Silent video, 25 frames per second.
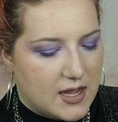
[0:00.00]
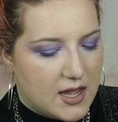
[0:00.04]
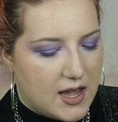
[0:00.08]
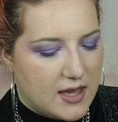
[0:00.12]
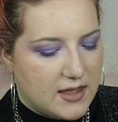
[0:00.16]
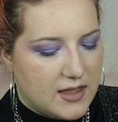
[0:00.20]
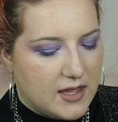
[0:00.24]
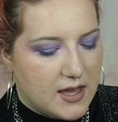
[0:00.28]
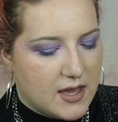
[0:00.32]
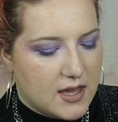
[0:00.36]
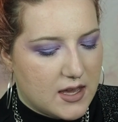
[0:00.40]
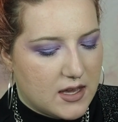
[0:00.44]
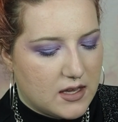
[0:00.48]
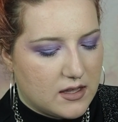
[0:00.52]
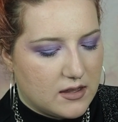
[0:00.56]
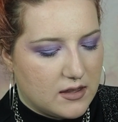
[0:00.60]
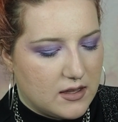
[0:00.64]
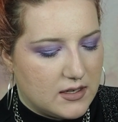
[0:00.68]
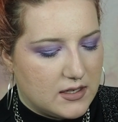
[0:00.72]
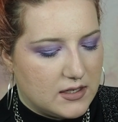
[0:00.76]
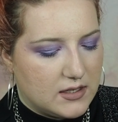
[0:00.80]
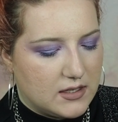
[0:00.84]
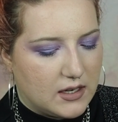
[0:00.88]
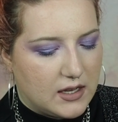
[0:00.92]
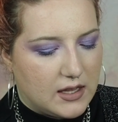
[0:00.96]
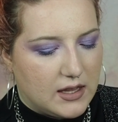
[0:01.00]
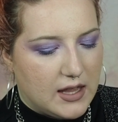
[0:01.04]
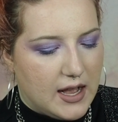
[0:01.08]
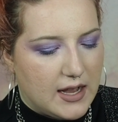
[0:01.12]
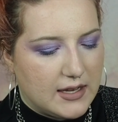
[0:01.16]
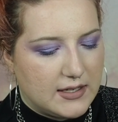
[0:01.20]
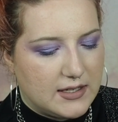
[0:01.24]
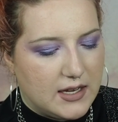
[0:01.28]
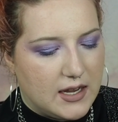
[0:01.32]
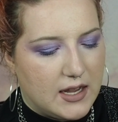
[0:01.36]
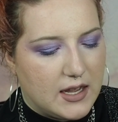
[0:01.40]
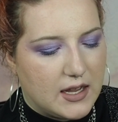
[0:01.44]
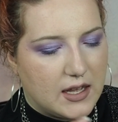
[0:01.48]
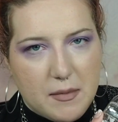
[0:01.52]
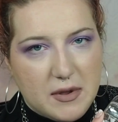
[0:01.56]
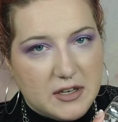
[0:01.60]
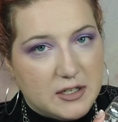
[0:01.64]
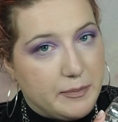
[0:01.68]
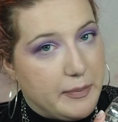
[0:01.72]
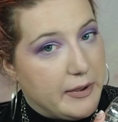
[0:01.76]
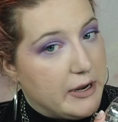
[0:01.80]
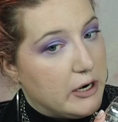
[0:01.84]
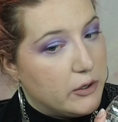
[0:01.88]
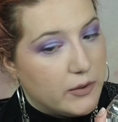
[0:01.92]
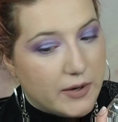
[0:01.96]
I think this is a classic. It's
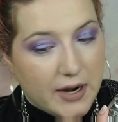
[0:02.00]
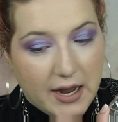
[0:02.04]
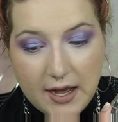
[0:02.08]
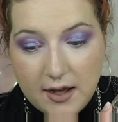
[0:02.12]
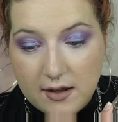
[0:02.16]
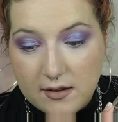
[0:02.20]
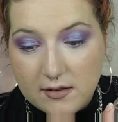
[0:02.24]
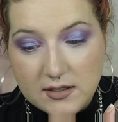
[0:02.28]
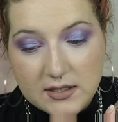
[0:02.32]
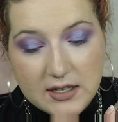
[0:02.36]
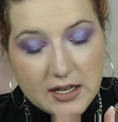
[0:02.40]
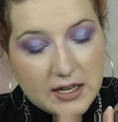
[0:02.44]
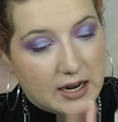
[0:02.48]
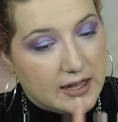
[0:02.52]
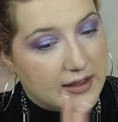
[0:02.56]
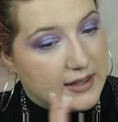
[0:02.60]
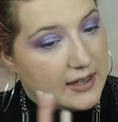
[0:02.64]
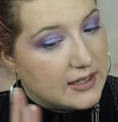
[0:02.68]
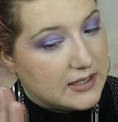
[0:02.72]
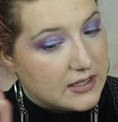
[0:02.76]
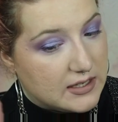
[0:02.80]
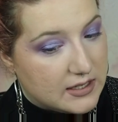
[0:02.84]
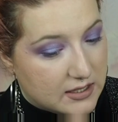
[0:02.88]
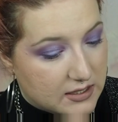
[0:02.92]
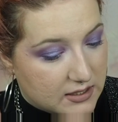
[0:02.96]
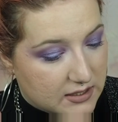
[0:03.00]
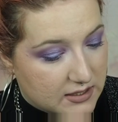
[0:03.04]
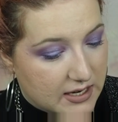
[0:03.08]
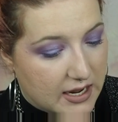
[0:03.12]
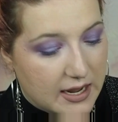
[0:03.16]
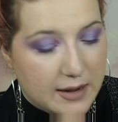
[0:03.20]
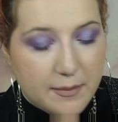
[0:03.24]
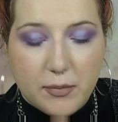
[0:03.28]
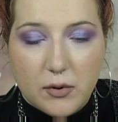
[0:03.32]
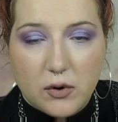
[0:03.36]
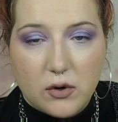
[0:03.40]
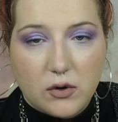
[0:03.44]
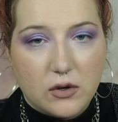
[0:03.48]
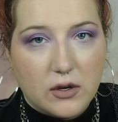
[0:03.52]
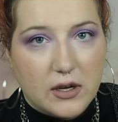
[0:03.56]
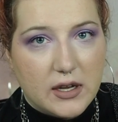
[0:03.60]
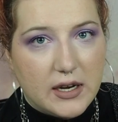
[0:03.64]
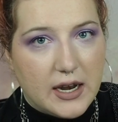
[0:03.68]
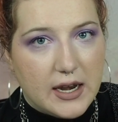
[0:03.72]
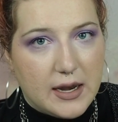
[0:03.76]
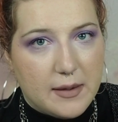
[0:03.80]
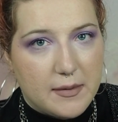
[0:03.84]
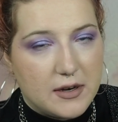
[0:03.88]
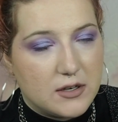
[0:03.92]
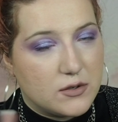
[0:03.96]
been around, and I think it's a staple in
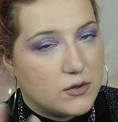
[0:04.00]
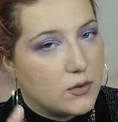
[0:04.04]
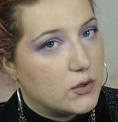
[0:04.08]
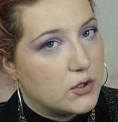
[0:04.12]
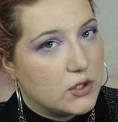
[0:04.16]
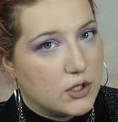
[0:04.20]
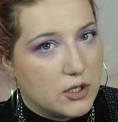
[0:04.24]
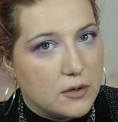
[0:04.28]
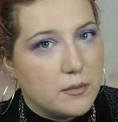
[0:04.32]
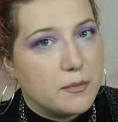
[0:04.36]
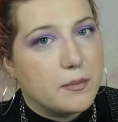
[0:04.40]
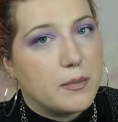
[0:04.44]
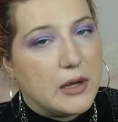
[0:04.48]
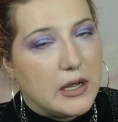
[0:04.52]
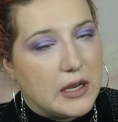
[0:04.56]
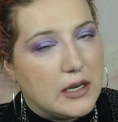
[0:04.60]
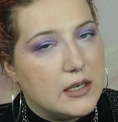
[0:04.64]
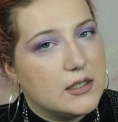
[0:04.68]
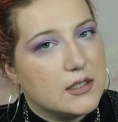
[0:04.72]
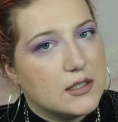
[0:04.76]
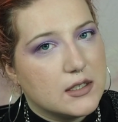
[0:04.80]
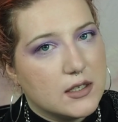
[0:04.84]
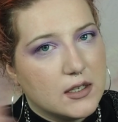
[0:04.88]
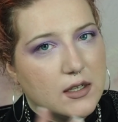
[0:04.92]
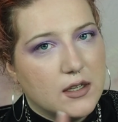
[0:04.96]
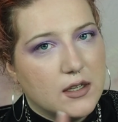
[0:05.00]
anybody's wardrobe, and